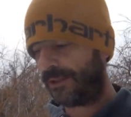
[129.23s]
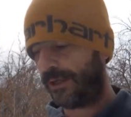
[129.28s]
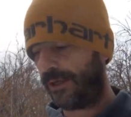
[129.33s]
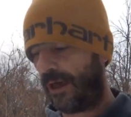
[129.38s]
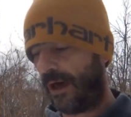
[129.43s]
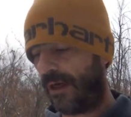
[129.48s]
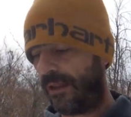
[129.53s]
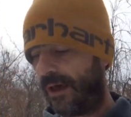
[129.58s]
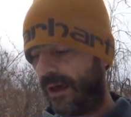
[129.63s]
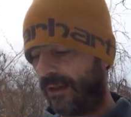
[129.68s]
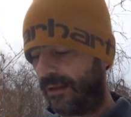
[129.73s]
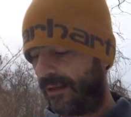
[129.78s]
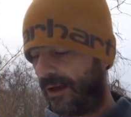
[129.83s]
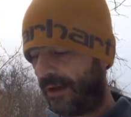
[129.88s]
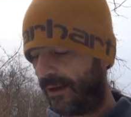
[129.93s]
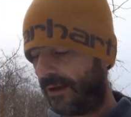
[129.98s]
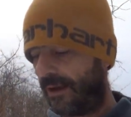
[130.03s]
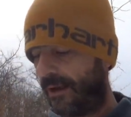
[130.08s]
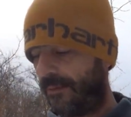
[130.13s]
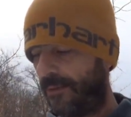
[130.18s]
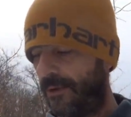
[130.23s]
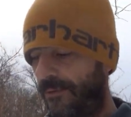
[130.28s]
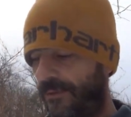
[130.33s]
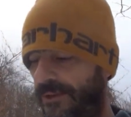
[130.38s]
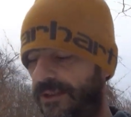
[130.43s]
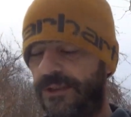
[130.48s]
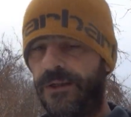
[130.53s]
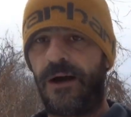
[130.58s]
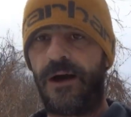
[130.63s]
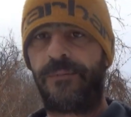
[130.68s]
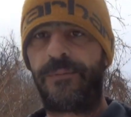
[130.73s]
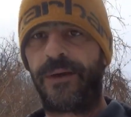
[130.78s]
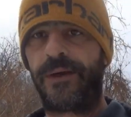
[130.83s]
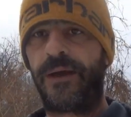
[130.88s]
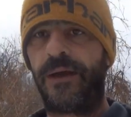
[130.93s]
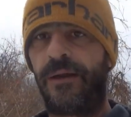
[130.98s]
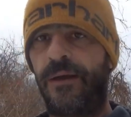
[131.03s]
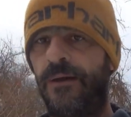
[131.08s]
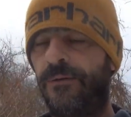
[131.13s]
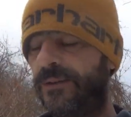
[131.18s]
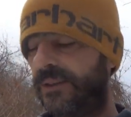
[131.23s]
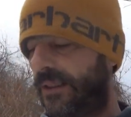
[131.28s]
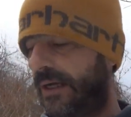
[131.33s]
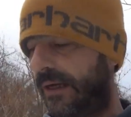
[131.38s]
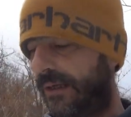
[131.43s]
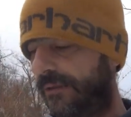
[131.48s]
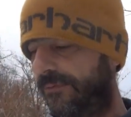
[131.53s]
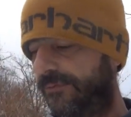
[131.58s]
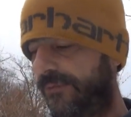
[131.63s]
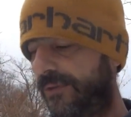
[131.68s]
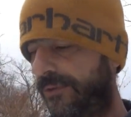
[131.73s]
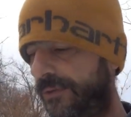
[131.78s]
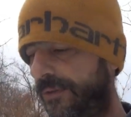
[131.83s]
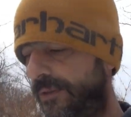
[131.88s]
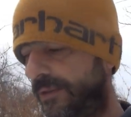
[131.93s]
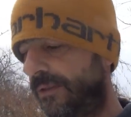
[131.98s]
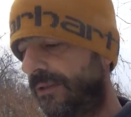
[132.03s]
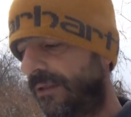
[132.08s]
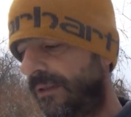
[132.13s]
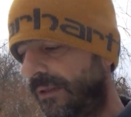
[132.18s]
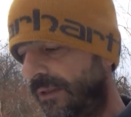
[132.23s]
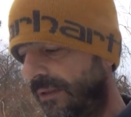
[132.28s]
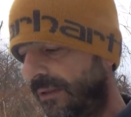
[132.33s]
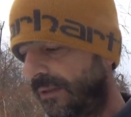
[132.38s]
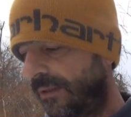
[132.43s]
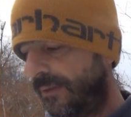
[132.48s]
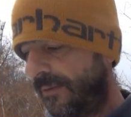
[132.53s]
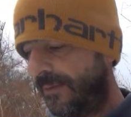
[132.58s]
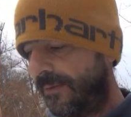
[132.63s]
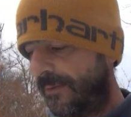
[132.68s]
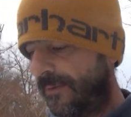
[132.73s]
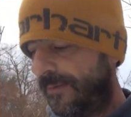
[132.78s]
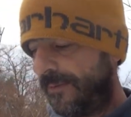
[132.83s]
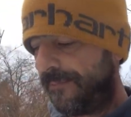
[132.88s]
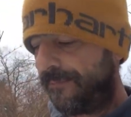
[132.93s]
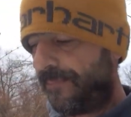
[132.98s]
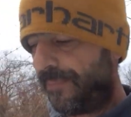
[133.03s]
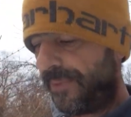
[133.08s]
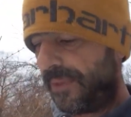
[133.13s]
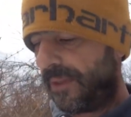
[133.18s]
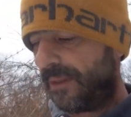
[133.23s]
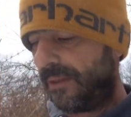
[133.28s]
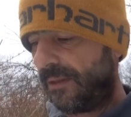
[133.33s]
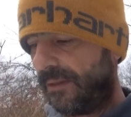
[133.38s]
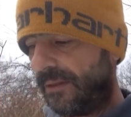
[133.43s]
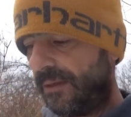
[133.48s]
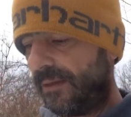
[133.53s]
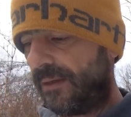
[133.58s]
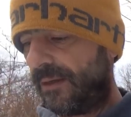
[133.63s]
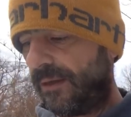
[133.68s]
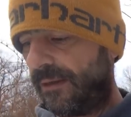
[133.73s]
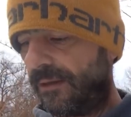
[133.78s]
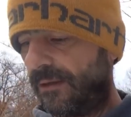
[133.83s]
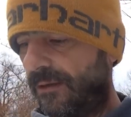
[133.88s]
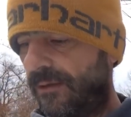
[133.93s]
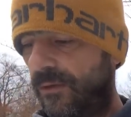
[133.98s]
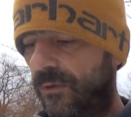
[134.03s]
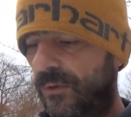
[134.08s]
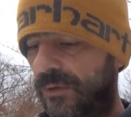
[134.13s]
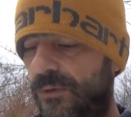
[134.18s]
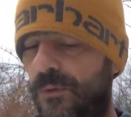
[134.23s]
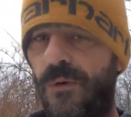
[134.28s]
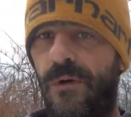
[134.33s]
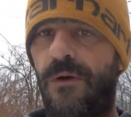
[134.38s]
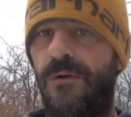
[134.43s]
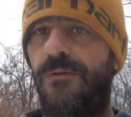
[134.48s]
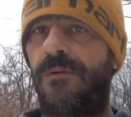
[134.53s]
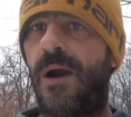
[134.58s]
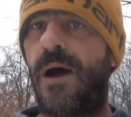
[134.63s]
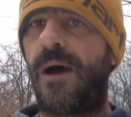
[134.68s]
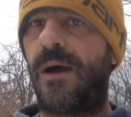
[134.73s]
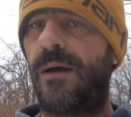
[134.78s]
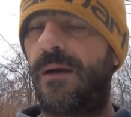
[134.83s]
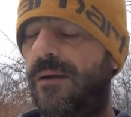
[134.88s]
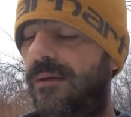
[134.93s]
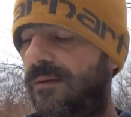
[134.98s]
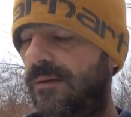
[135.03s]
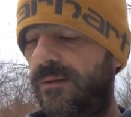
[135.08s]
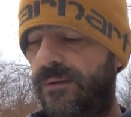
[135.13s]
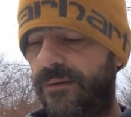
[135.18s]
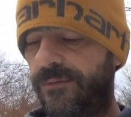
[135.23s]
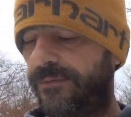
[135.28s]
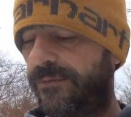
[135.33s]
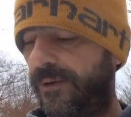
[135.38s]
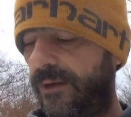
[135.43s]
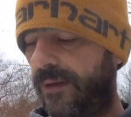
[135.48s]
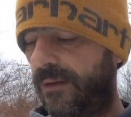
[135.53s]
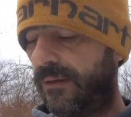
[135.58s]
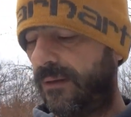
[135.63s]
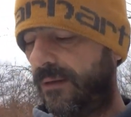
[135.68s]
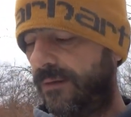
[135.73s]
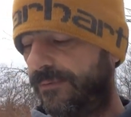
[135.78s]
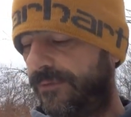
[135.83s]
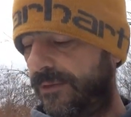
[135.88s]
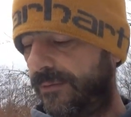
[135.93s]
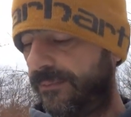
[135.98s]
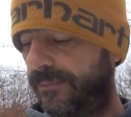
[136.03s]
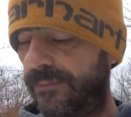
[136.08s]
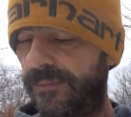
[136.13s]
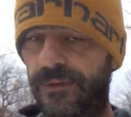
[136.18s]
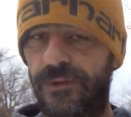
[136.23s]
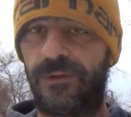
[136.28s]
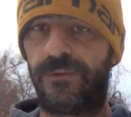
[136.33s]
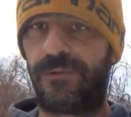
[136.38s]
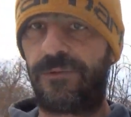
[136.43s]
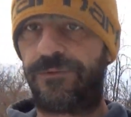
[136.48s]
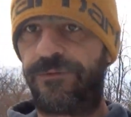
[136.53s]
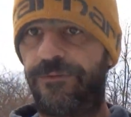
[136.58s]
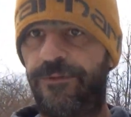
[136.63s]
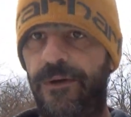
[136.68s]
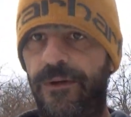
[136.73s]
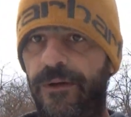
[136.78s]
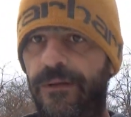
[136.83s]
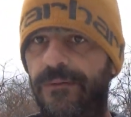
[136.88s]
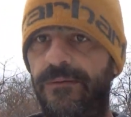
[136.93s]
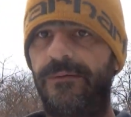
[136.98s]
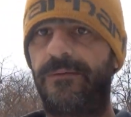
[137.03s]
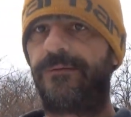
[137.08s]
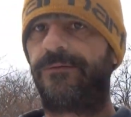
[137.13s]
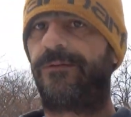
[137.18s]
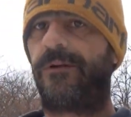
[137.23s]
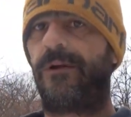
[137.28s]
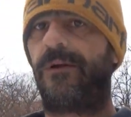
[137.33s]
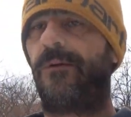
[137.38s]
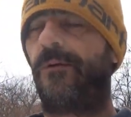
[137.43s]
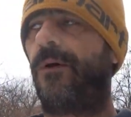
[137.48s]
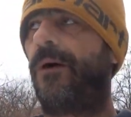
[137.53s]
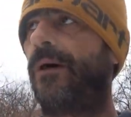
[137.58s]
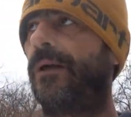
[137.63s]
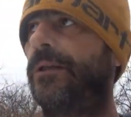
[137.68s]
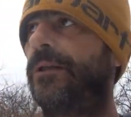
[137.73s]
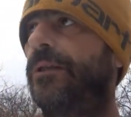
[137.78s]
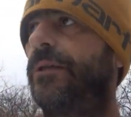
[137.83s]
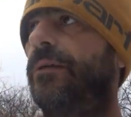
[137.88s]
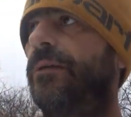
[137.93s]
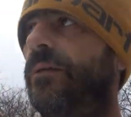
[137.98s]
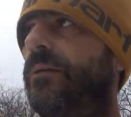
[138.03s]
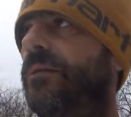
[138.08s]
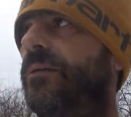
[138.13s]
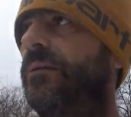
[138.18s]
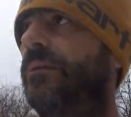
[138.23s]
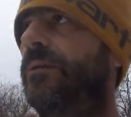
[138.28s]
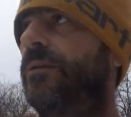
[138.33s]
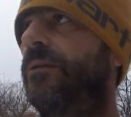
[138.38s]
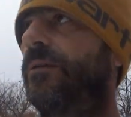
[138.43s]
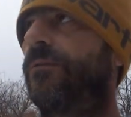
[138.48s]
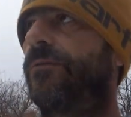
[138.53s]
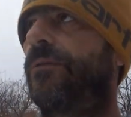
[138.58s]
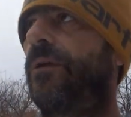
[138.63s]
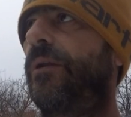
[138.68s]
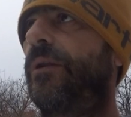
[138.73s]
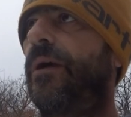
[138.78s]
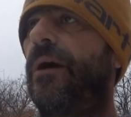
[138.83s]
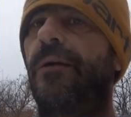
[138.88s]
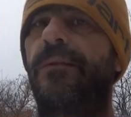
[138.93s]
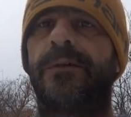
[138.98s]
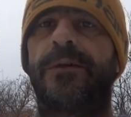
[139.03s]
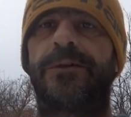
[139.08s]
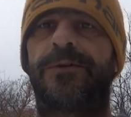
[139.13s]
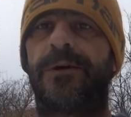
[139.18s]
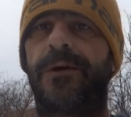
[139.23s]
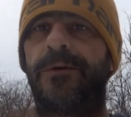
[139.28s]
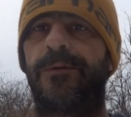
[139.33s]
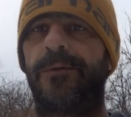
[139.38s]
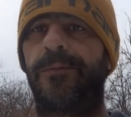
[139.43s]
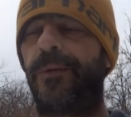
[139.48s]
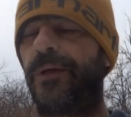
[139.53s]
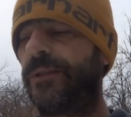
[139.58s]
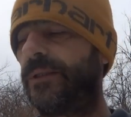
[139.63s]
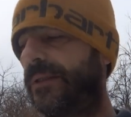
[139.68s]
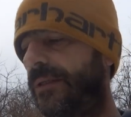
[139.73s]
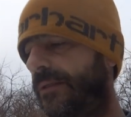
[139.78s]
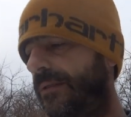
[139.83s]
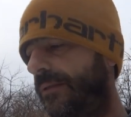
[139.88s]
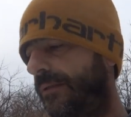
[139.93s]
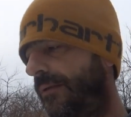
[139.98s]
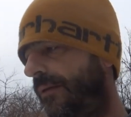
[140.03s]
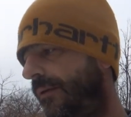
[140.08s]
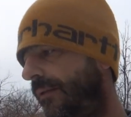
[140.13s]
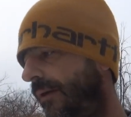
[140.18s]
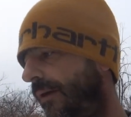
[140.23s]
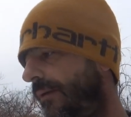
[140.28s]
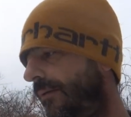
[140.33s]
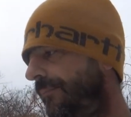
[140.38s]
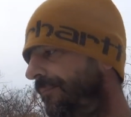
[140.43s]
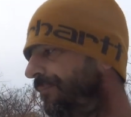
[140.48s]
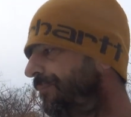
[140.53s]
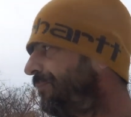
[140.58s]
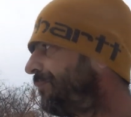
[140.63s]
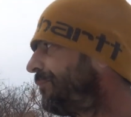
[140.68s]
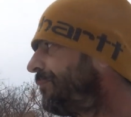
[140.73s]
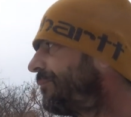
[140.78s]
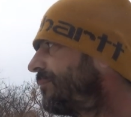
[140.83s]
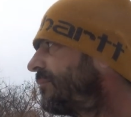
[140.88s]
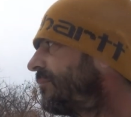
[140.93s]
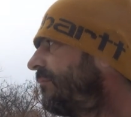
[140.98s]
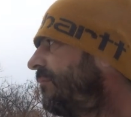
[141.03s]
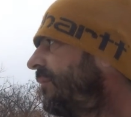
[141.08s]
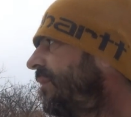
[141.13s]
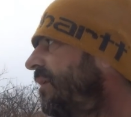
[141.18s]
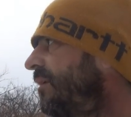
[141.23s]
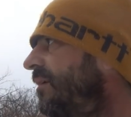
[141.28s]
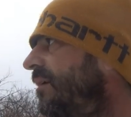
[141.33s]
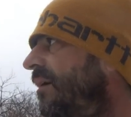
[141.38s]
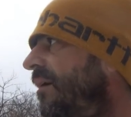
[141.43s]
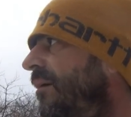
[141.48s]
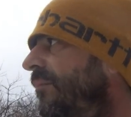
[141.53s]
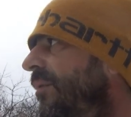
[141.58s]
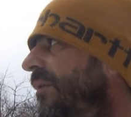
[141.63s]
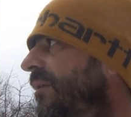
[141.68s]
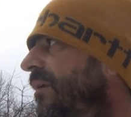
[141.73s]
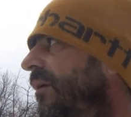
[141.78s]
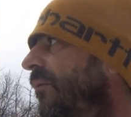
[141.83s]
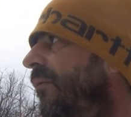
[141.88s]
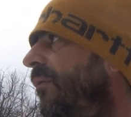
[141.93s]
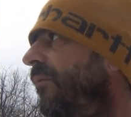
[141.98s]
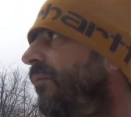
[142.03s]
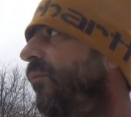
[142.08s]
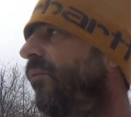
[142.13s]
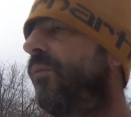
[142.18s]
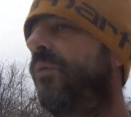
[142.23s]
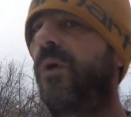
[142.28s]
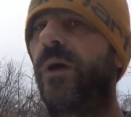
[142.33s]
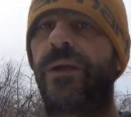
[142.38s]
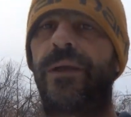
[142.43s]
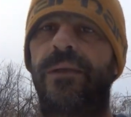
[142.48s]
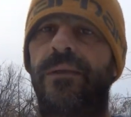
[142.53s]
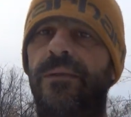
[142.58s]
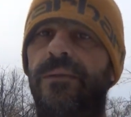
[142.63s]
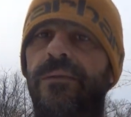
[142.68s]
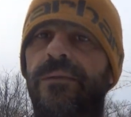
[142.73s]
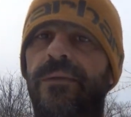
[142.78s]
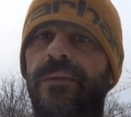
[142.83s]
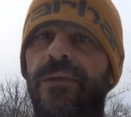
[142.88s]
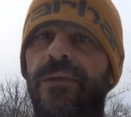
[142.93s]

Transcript: so yeah, that, that came to a stop again. I was active duty. Uh, the goats were a riot. Friggin' loved them. They were fun, fun to watch. You know, run down the trail with my son and all that. Uh, but they were wicked,